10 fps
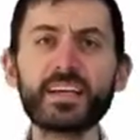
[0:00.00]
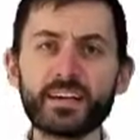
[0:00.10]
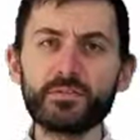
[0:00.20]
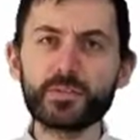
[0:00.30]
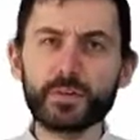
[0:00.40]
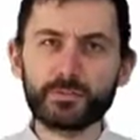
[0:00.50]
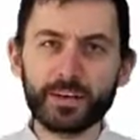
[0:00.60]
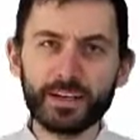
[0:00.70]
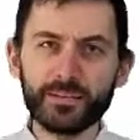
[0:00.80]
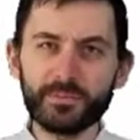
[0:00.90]
gift to a
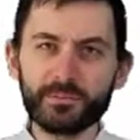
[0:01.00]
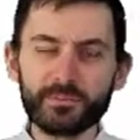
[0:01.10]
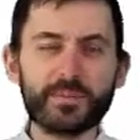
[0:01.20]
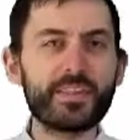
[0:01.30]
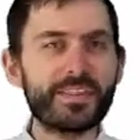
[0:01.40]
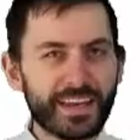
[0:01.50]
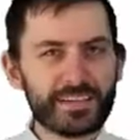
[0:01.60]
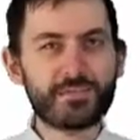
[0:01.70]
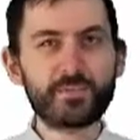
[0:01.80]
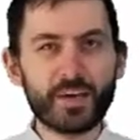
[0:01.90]
friend, that
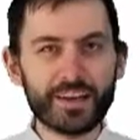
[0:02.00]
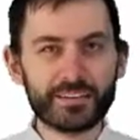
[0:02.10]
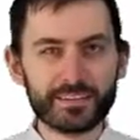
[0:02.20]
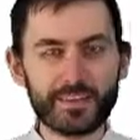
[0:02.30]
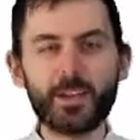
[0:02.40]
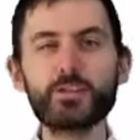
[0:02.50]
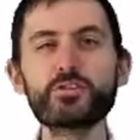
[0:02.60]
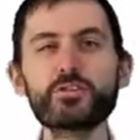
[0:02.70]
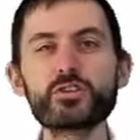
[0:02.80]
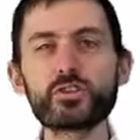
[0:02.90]
is for us
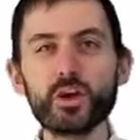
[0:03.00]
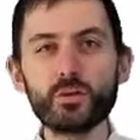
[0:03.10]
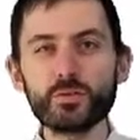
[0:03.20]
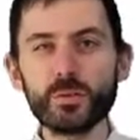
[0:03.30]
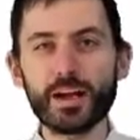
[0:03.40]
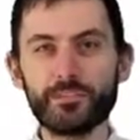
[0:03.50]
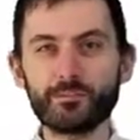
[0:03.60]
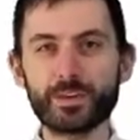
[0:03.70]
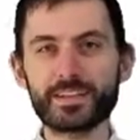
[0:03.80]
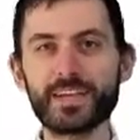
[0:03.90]
to show to our
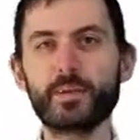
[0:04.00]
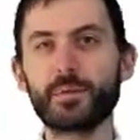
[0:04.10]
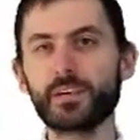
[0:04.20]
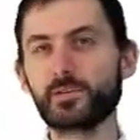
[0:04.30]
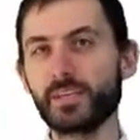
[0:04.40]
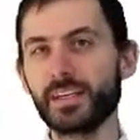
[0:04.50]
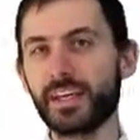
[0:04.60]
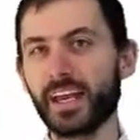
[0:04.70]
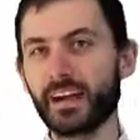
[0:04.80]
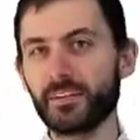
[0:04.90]
friends how much we
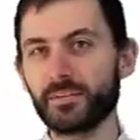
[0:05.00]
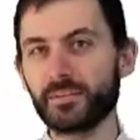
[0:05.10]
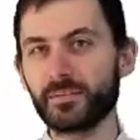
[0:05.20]
care.